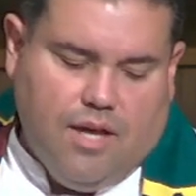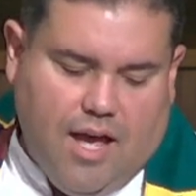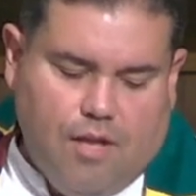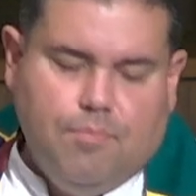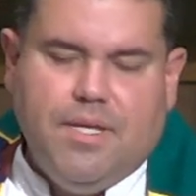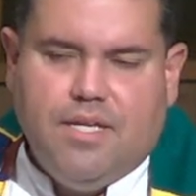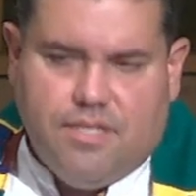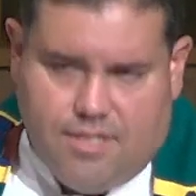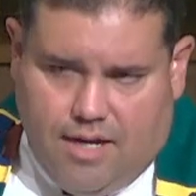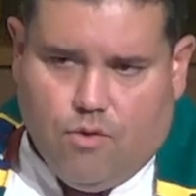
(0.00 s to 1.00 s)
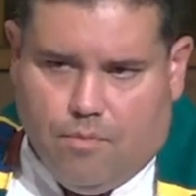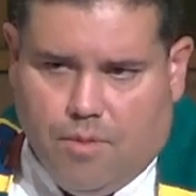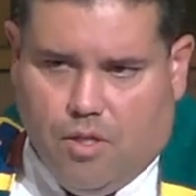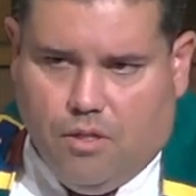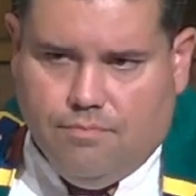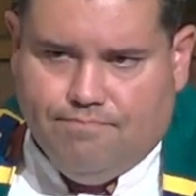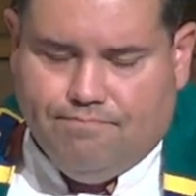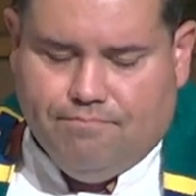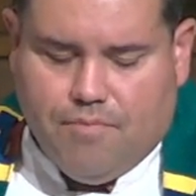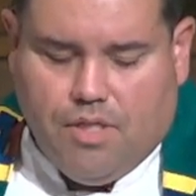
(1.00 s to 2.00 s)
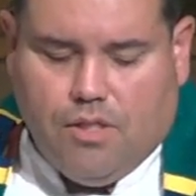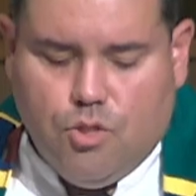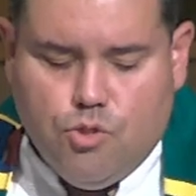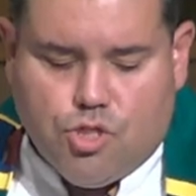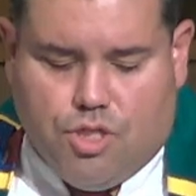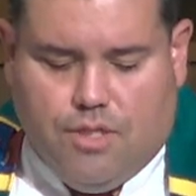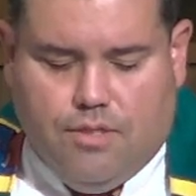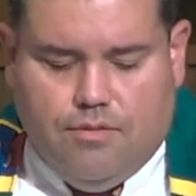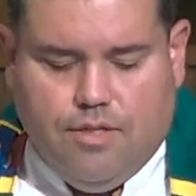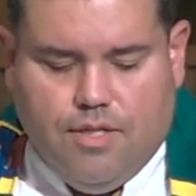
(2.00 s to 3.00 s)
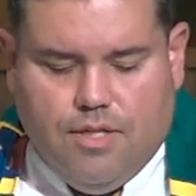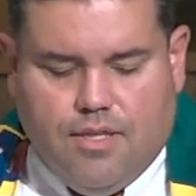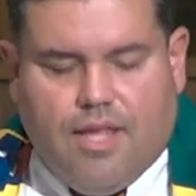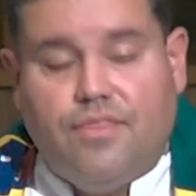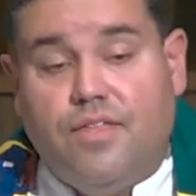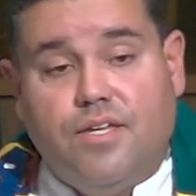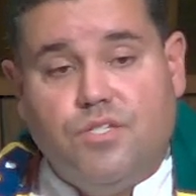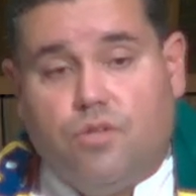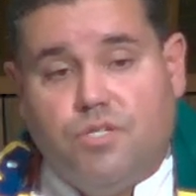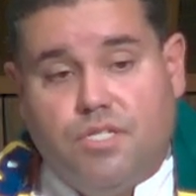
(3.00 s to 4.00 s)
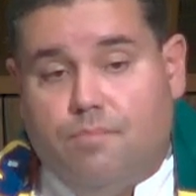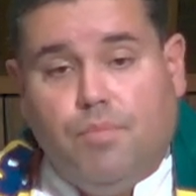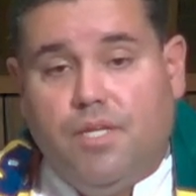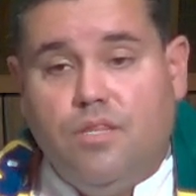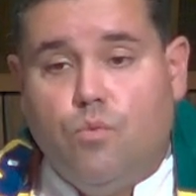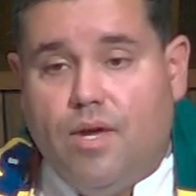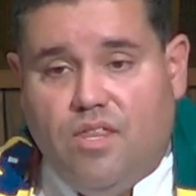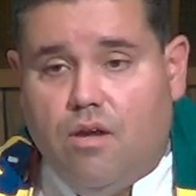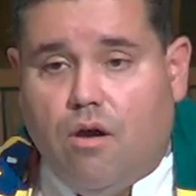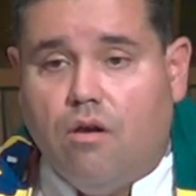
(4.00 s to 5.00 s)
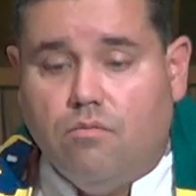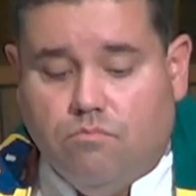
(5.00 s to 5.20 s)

albeit terrible, illusion that things are simply the way they are